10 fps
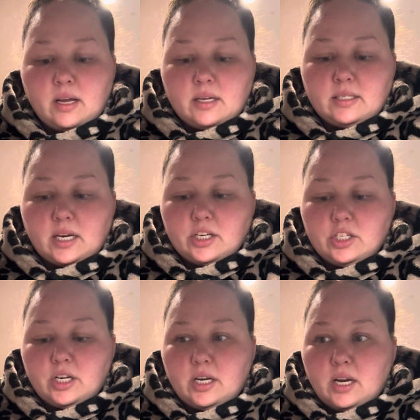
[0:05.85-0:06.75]

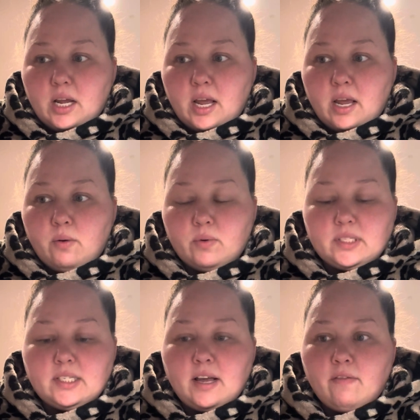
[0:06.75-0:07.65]
Section
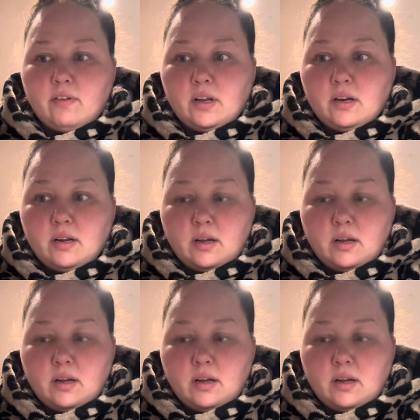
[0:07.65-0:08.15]
817,